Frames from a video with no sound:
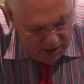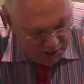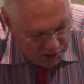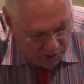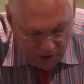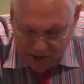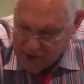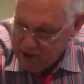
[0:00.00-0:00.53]

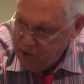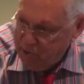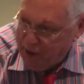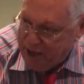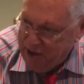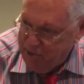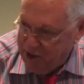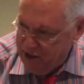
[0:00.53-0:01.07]
So a little
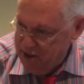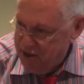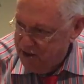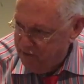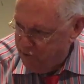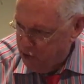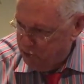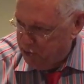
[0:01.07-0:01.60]
baby,
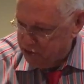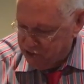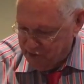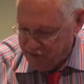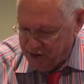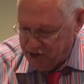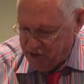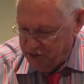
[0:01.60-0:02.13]
if you put your
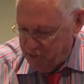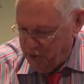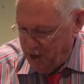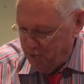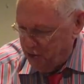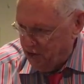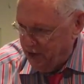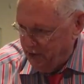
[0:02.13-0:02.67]
finger in the
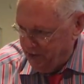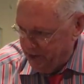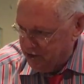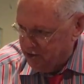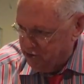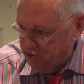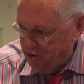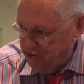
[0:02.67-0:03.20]
palm of their hand,
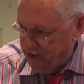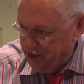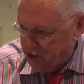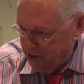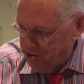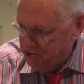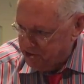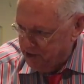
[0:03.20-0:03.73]
they
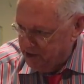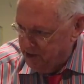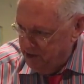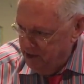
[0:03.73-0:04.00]
close it.